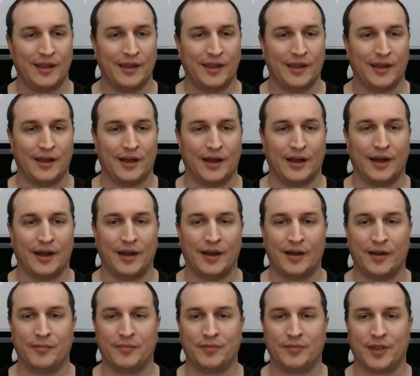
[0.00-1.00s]

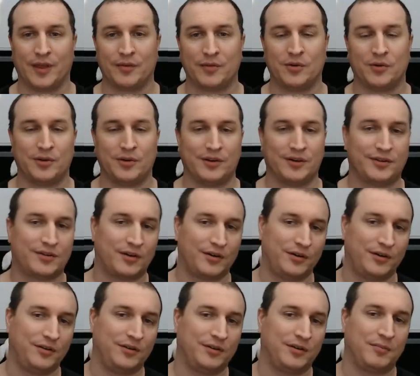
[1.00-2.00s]
I'm going to start
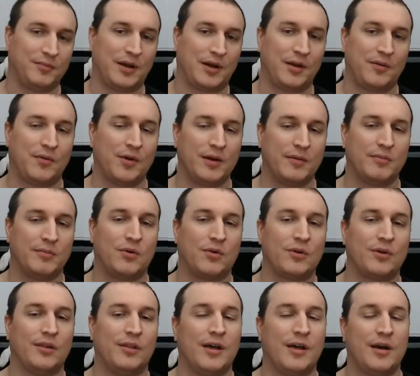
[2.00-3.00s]
using my whiteboard a
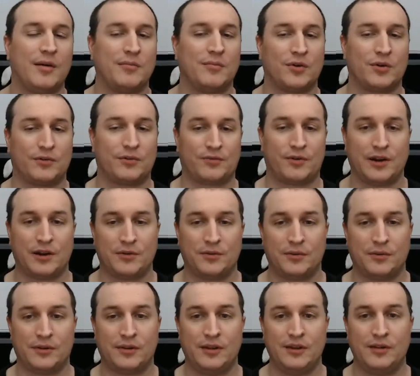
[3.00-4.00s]
lot more
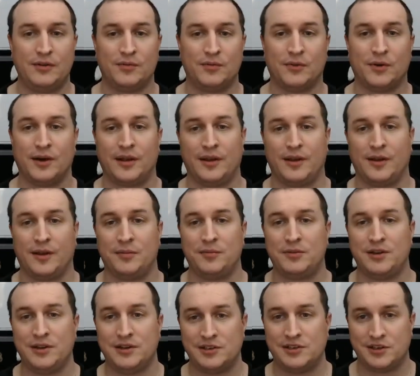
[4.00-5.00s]
frequently when I am
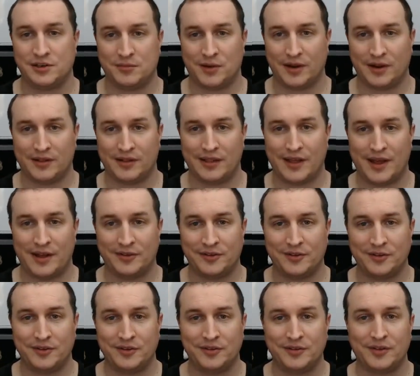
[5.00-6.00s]
teaching my
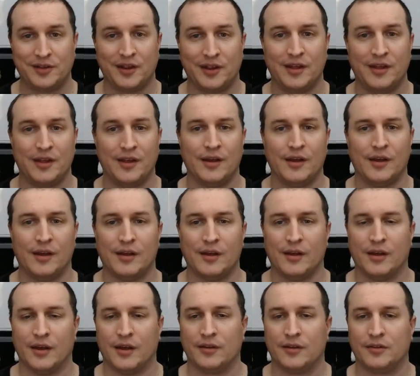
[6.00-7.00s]
classes.
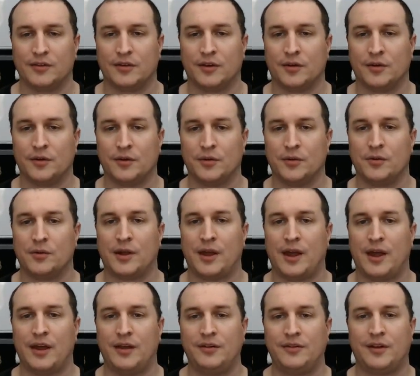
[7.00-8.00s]
So
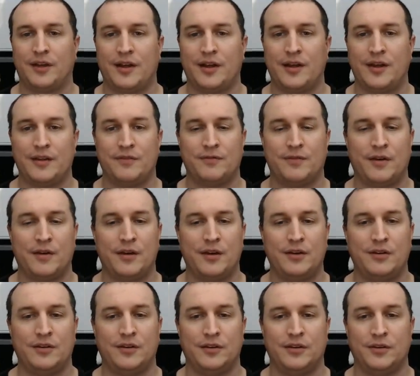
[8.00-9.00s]
as I
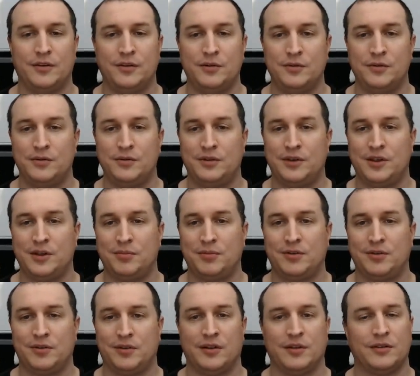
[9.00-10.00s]
find new tips
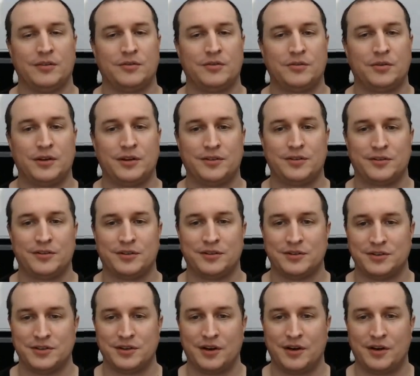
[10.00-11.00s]
and tricks to
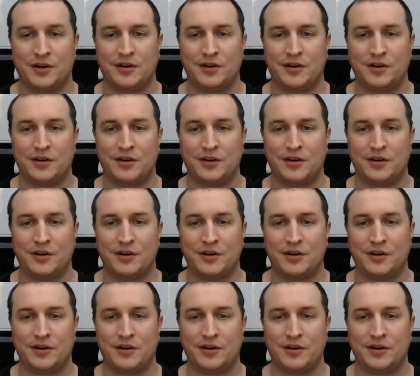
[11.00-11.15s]
share,